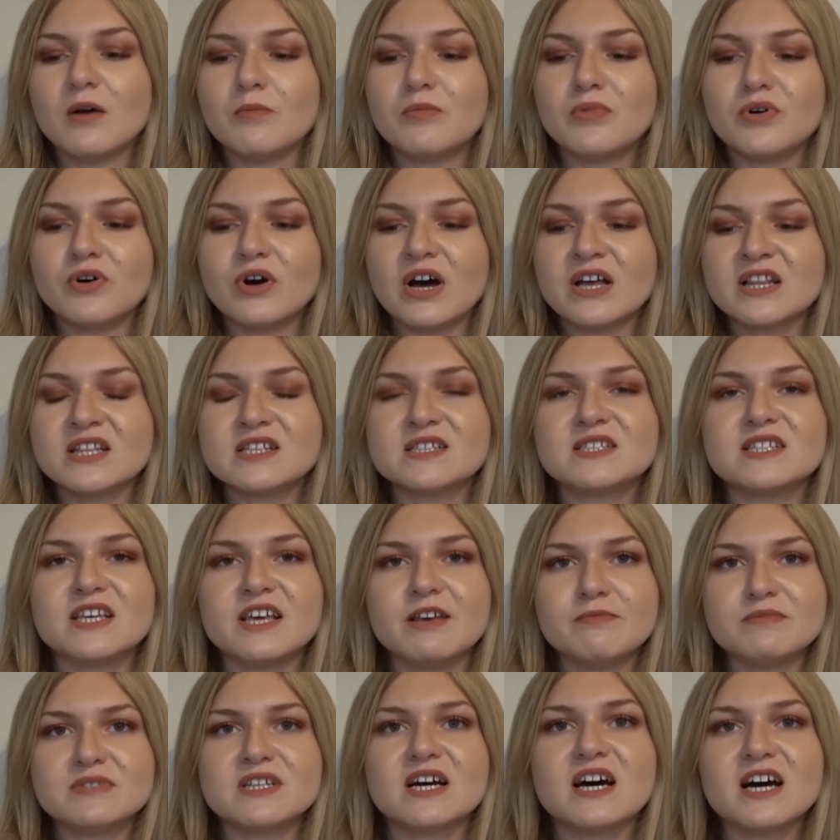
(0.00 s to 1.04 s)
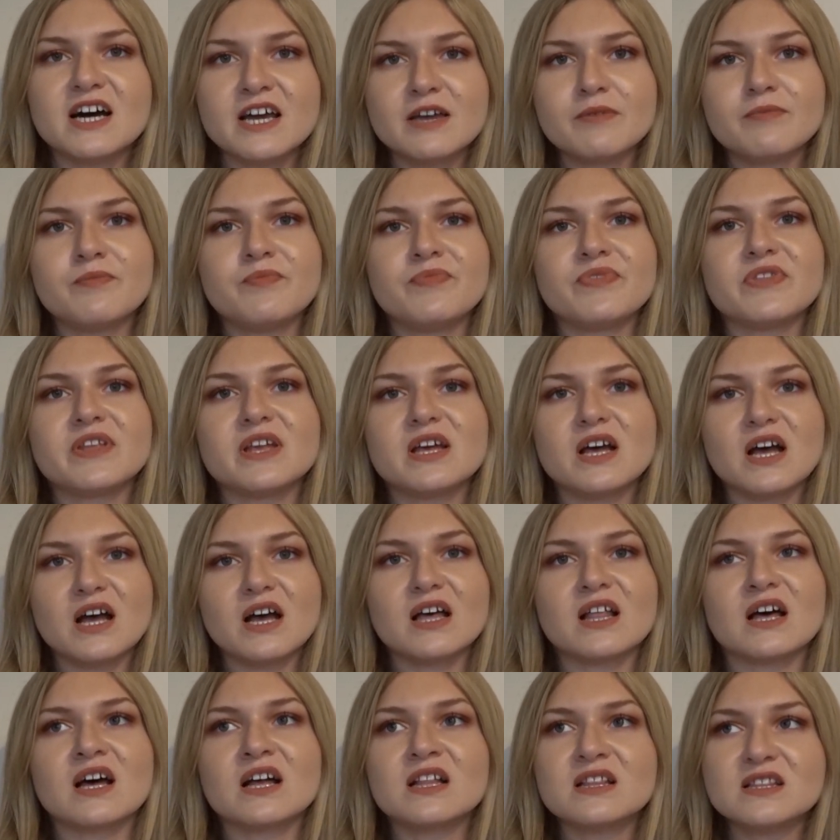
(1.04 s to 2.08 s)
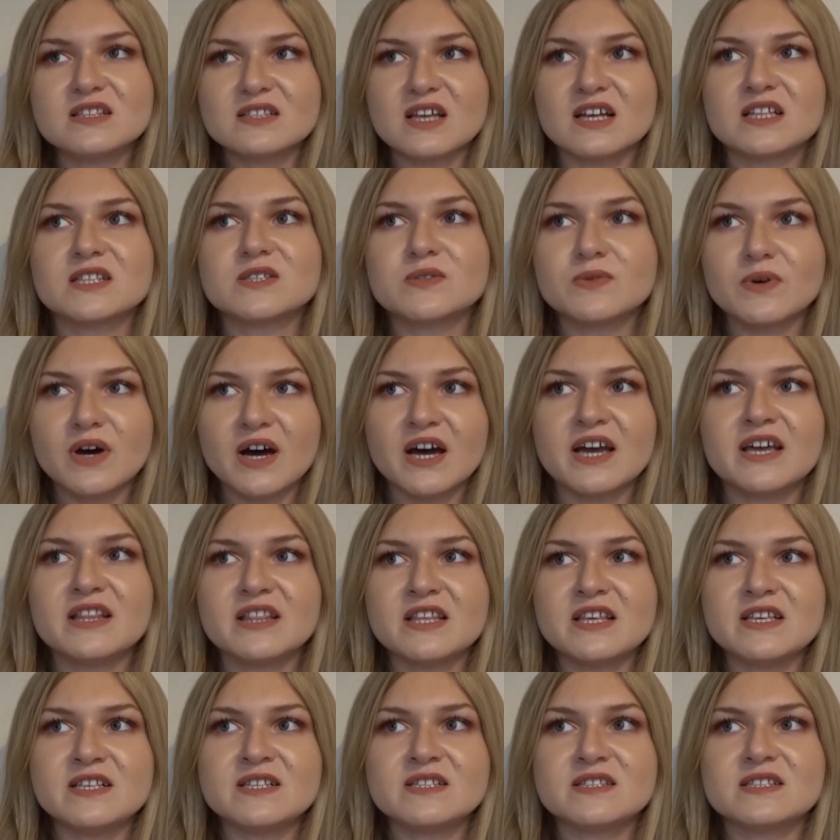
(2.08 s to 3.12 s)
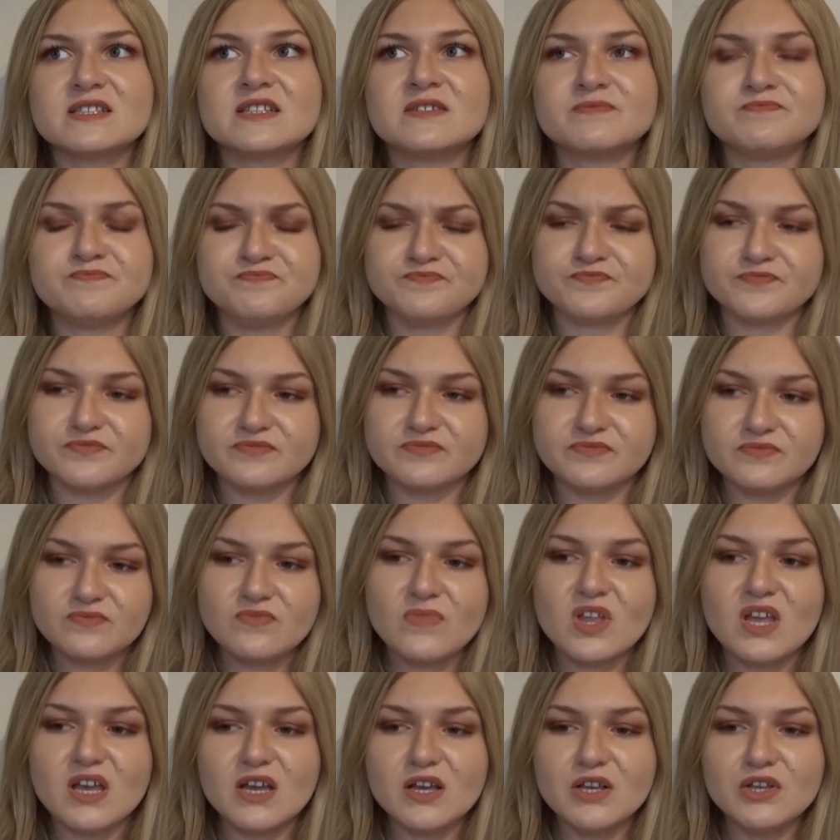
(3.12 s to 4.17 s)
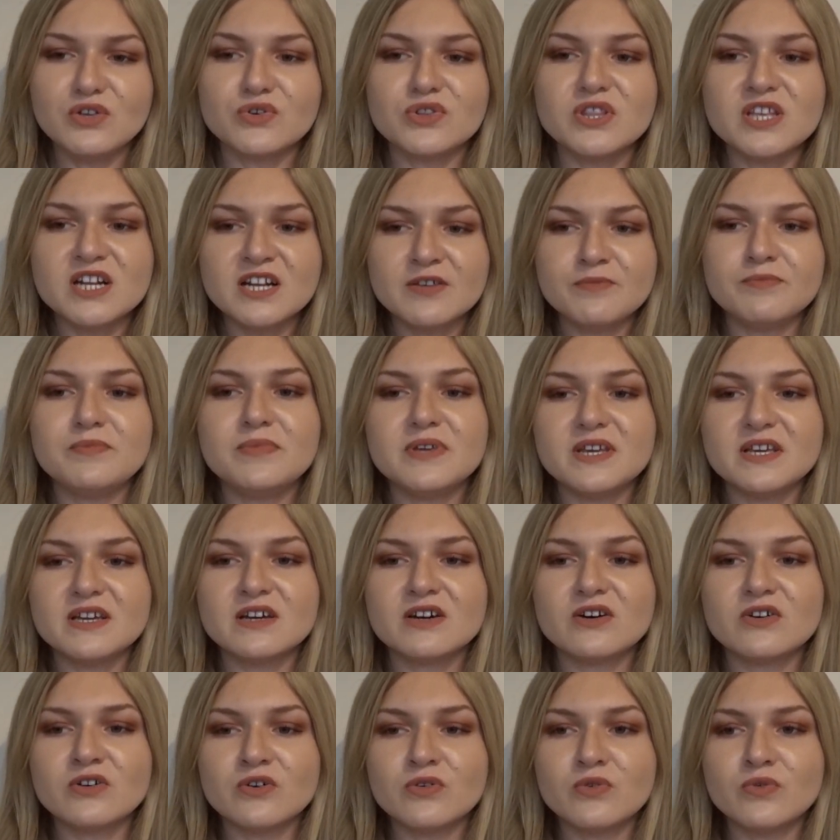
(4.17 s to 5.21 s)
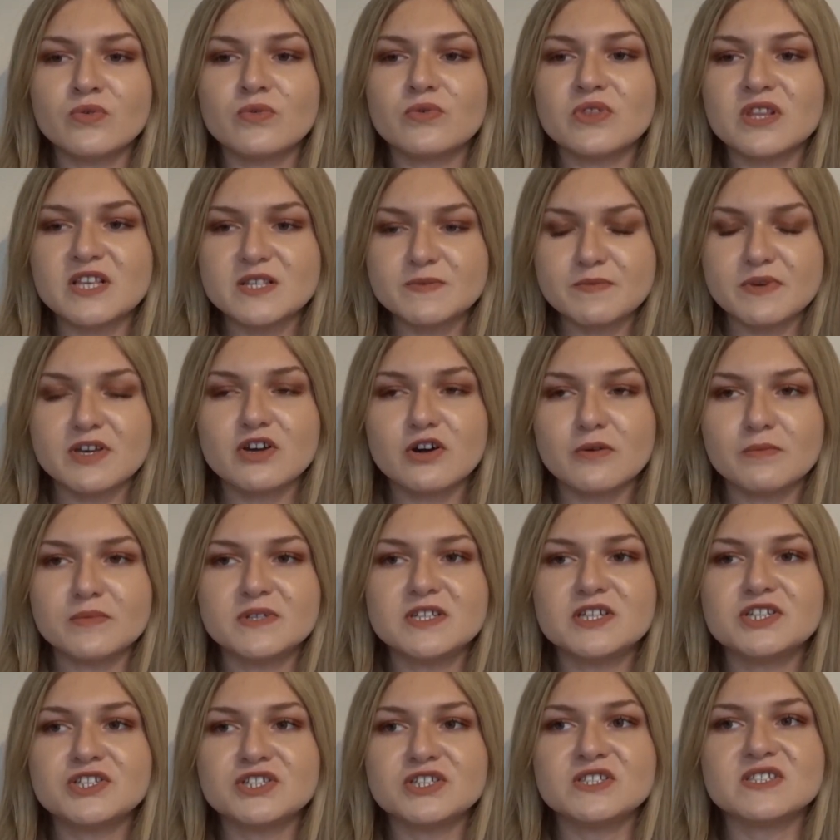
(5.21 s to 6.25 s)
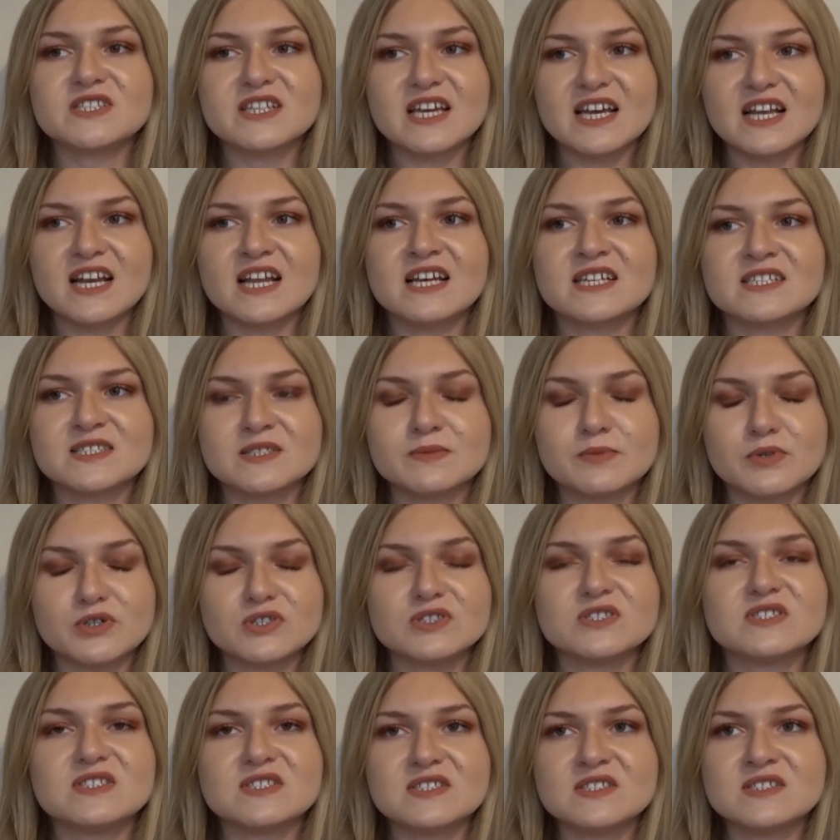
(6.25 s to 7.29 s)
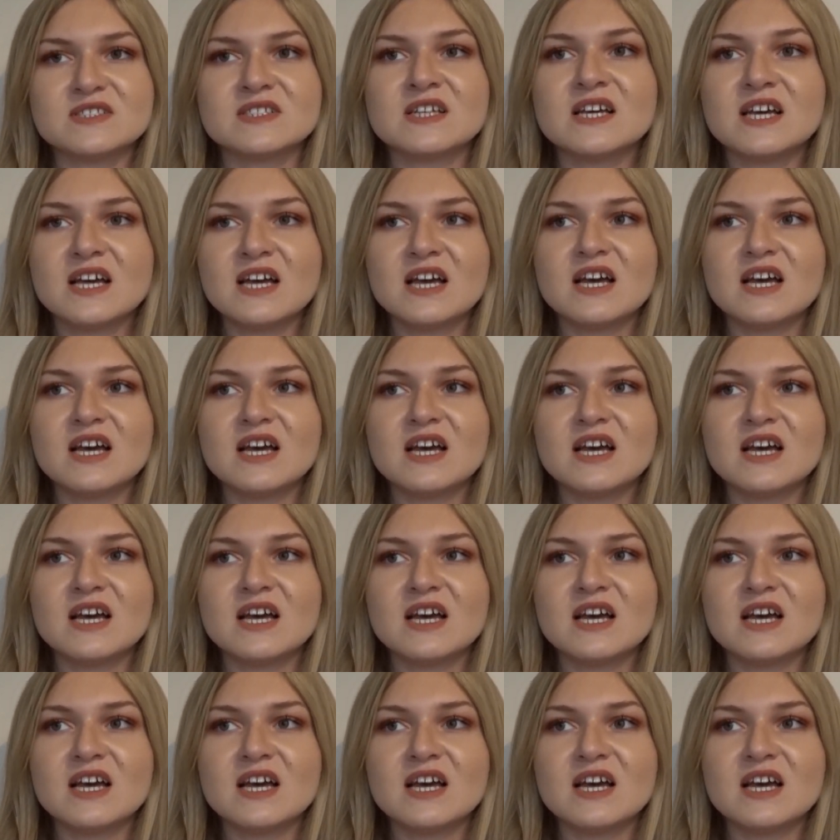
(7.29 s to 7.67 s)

But at the same time, that's why these, you know, the Olympia or these big competitions get less sponsors.